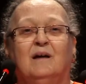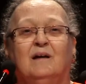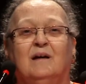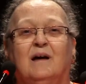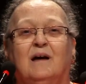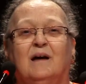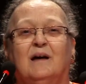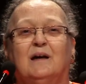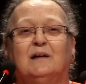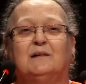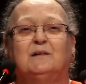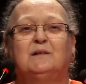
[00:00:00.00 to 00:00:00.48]

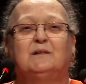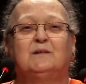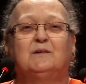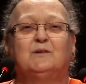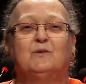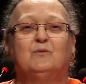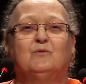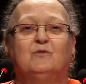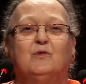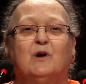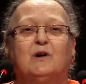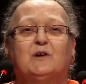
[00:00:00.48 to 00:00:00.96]
And
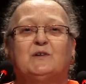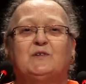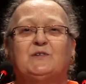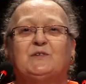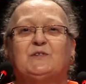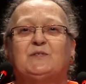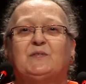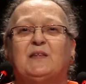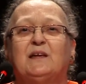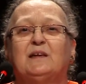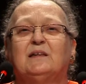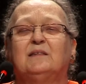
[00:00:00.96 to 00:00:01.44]
worse
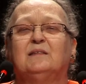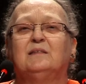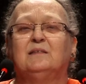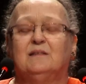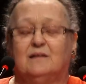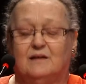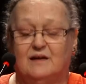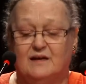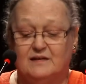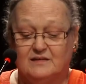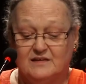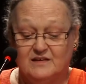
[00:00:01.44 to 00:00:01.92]
than
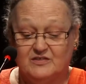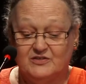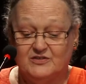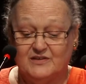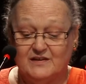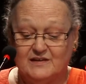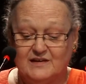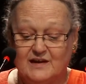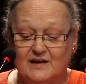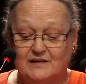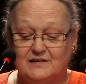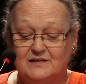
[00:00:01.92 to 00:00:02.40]

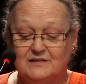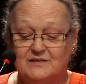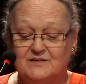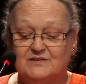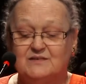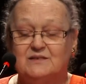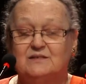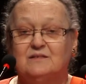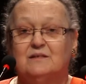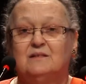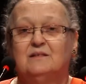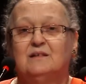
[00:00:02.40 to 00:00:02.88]
anything
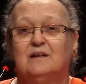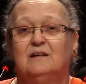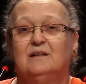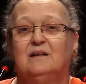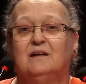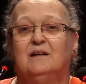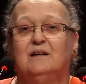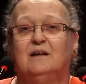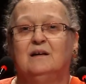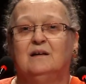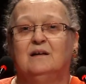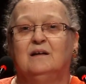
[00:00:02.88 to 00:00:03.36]
else,
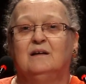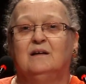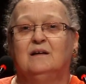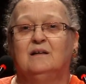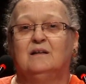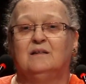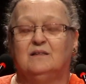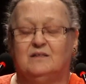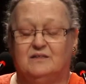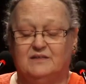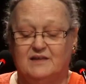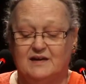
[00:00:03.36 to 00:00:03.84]

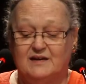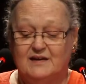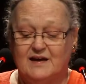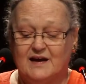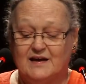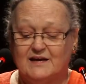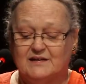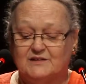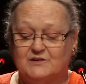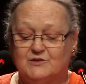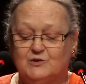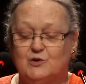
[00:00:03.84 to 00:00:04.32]
they
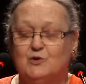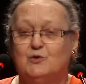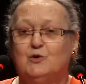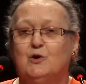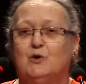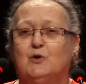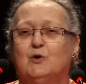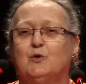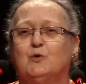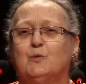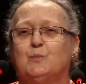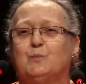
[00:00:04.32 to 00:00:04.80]
had no
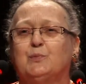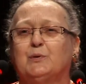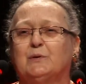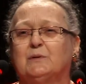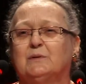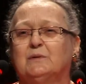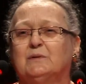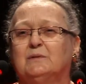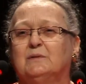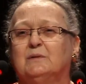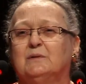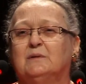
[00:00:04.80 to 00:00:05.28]
hope.
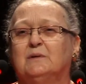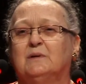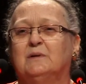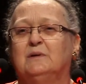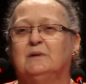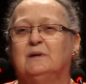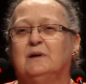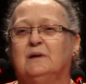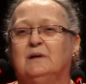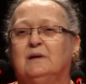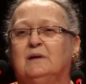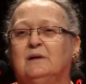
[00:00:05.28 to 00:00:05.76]

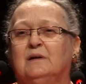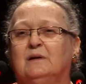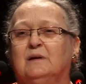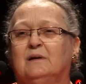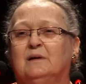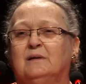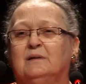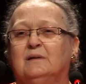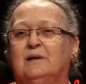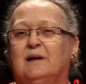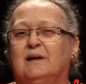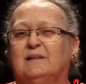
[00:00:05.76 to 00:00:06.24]

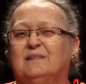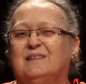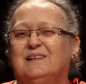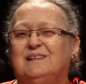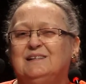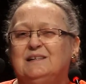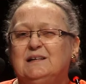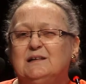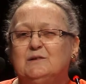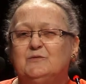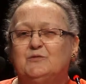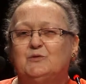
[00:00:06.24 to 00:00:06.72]
And they
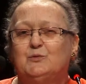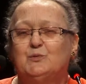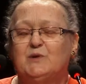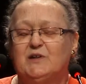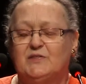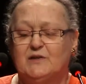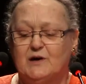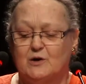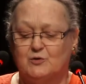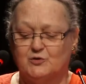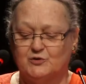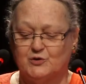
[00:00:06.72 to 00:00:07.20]
lived
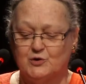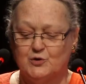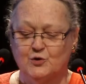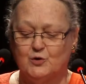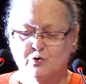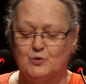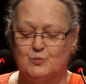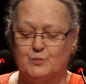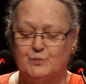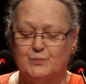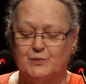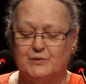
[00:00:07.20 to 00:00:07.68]
without
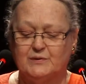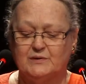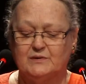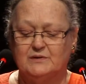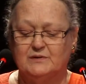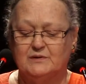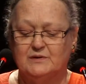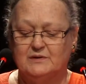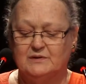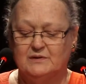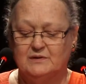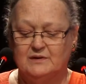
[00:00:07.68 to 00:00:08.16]
hope,
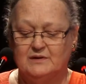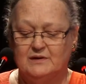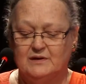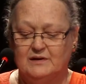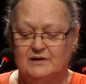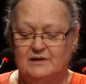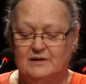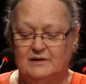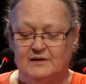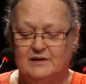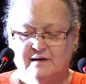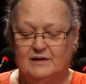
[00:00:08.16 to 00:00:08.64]

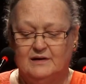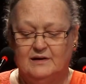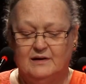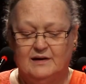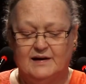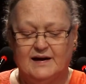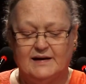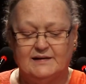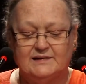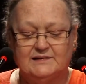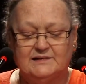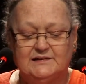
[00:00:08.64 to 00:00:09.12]

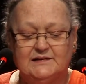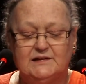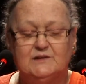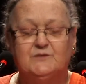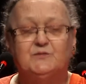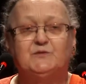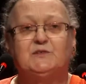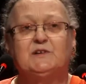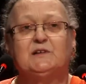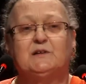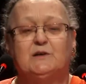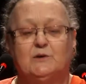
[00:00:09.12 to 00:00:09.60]
and
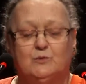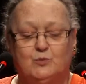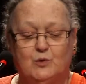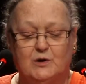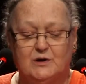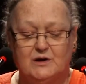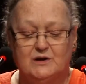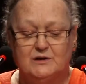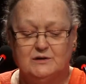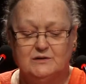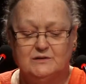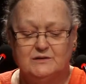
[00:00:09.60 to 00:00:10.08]
lived in a
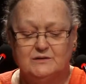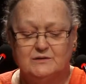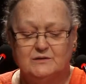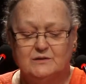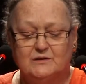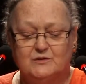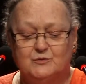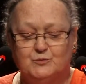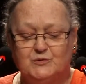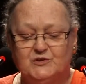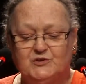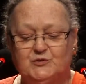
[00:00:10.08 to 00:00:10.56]
world
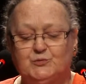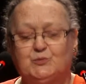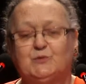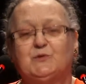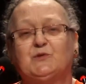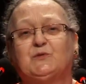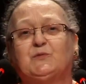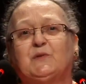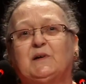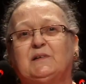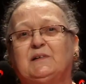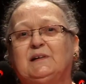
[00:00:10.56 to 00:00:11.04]
which
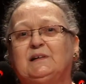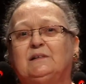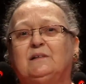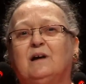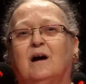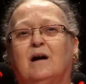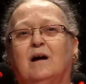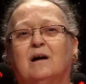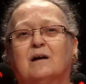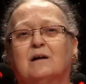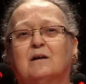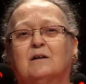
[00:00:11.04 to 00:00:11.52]
was very
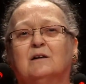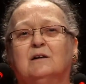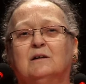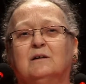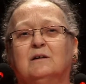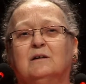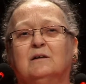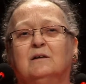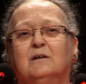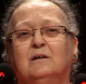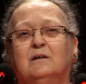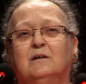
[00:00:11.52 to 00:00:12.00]
dark,
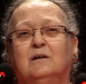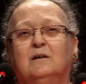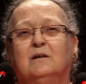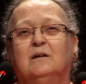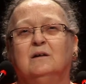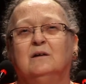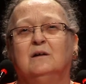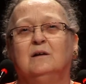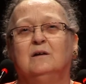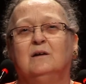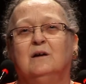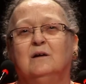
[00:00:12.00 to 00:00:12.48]

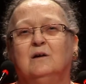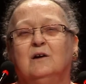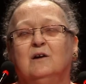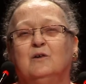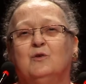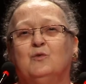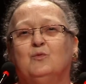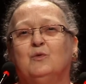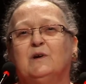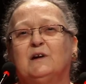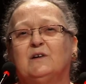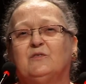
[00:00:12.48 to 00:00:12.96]

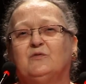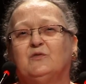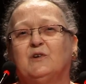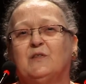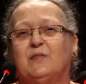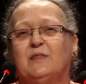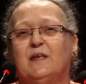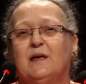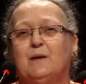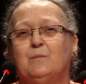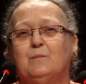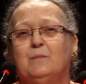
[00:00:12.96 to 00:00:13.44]
where for
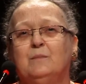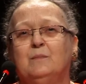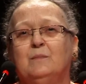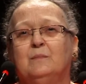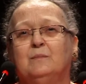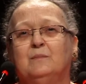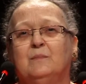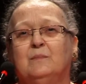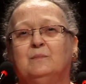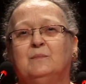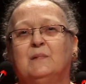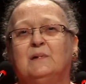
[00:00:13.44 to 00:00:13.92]
them,
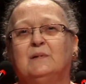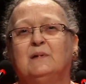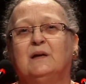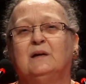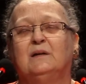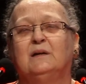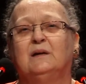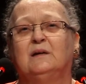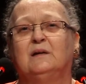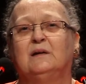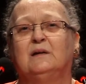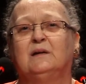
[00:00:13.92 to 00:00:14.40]

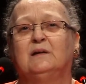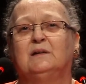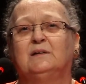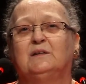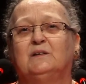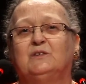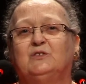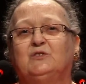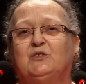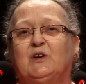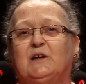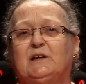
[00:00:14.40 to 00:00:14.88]

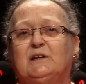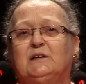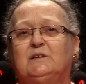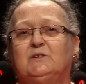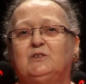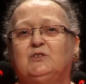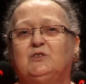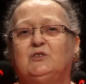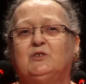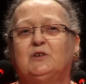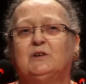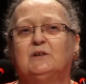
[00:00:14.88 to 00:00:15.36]

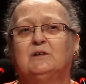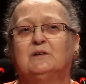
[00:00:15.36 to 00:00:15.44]
change